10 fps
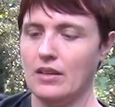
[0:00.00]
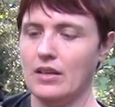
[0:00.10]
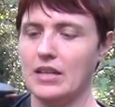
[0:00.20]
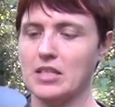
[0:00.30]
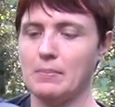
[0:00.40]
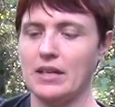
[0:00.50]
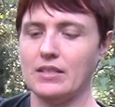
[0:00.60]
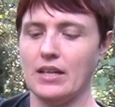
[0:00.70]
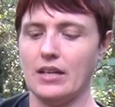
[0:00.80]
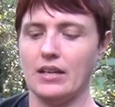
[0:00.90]
He has a
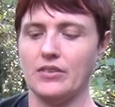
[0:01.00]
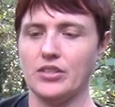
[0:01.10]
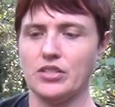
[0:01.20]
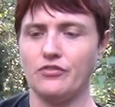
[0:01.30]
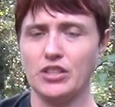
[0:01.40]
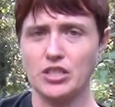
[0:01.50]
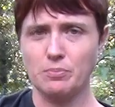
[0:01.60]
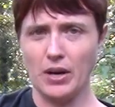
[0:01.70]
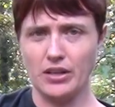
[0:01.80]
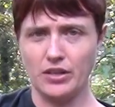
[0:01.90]
bandana, this fish
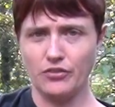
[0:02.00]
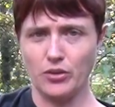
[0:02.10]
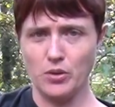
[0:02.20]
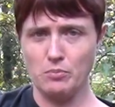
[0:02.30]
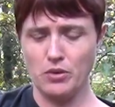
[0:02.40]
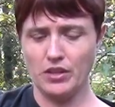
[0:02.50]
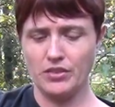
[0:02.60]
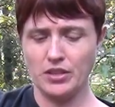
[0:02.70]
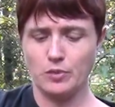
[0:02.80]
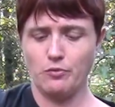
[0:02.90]
spreader for removing
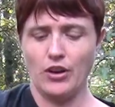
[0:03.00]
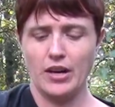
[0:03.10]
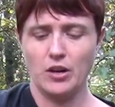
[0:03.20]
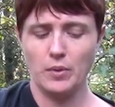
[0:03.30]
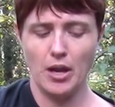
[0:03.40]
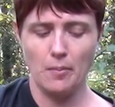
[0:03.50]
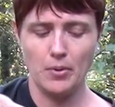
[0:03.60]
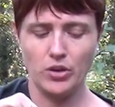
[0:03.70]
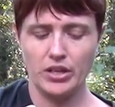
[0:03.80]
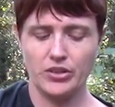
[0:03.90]
things from fire without
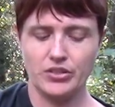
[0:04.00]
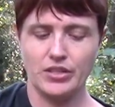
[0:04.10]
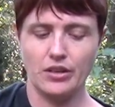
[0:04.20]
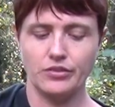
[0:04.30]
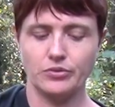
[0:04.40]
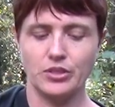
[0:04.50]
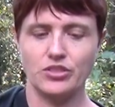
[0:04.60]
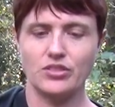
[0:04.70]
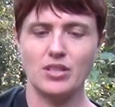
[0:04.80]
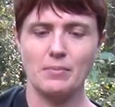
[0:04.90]
burning yourself,
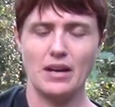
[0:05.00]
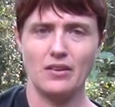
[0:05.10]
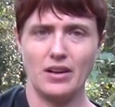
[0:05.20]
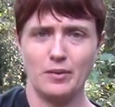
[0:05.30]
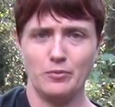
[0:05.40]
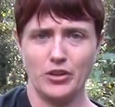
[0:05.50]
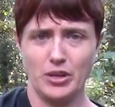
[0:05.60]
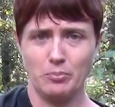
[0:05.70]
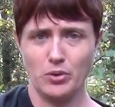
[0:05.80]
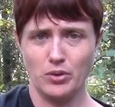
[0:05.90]
which somehow I'm
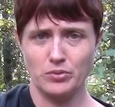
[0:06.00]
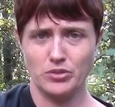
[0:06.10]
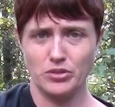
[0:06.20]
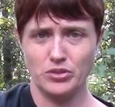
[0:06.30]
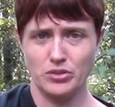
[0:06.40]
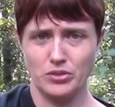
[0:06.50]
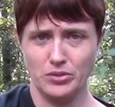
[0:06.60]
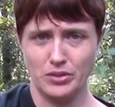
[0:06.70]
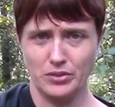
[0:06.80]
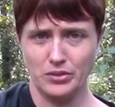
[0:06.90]
very prone to
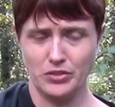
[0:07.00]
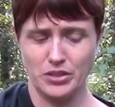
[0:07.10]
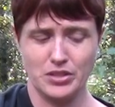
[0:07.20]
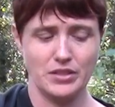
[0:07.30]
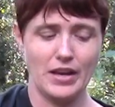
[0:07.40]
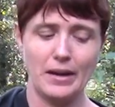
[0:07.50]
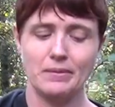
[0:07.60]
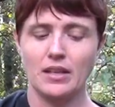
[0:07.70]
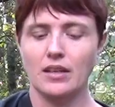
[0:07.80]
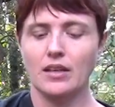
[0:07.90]
do. I don't know if you can see that.
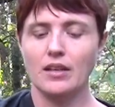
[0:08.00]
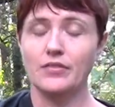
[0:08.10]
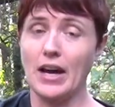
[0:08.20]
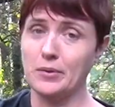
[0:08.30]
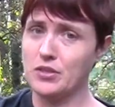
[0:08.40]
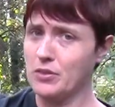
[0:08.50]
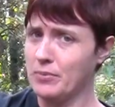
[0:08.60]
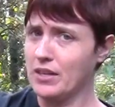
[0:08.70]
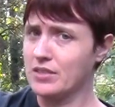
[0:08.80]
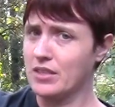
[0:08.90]
That was from
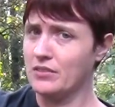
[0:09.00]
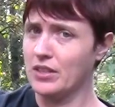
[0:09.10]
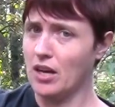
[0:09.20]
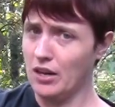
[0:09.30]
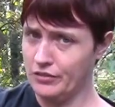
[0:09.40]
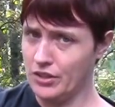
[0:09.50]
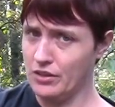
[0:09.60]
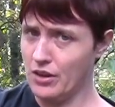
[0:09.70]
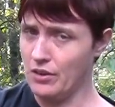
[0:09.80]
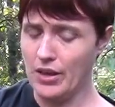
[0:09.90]
Thanksgiving oven
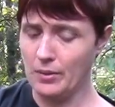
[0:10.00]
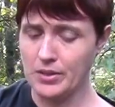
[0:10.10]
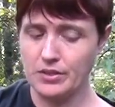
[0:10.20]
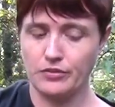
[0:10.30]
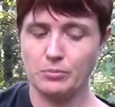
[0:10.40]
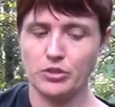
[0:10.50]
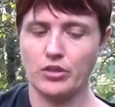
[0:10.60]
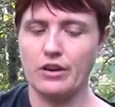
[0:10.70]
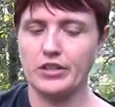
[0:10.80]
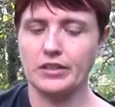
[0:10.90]
though, that wasn't from
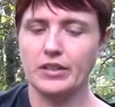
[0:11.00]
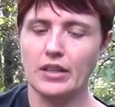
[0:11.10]
bushcrafting.